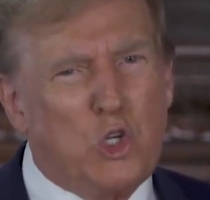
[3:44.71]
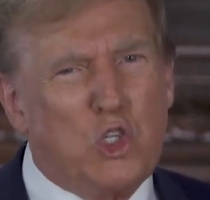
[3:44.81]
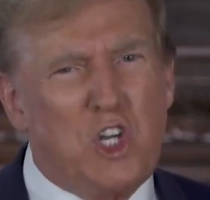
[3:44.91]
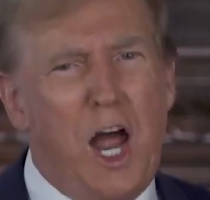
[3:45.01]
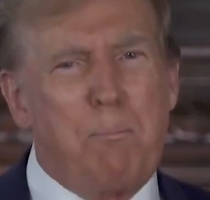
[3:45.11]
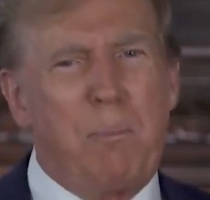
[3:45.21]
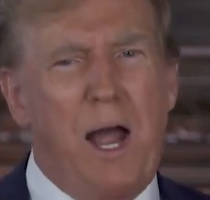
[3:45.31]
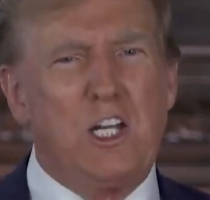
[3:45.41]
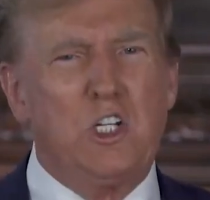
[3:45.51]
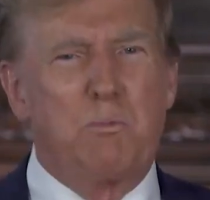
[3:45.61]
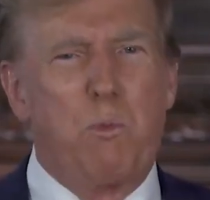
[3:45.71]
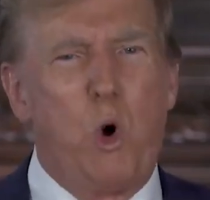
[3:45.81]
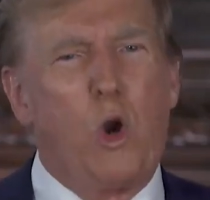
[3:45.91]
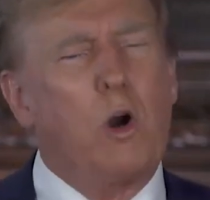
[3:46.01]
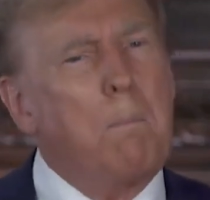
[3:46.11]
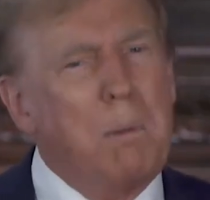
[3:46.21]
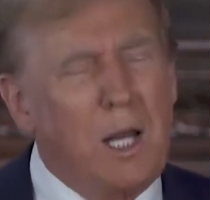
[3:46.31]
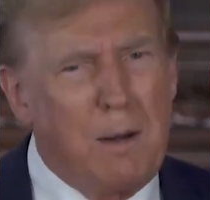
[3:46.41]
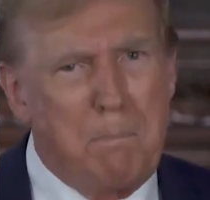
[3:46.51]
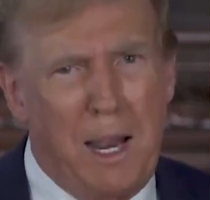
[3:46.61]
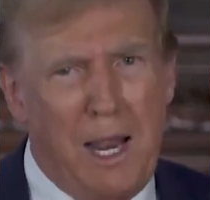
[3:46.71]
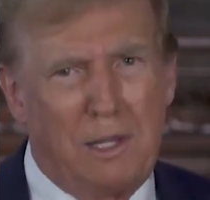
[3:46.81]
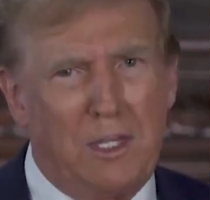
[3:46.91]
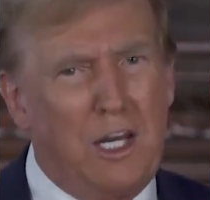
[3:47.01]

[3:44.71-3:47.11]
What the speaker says: to stop Biden's border bloodbath.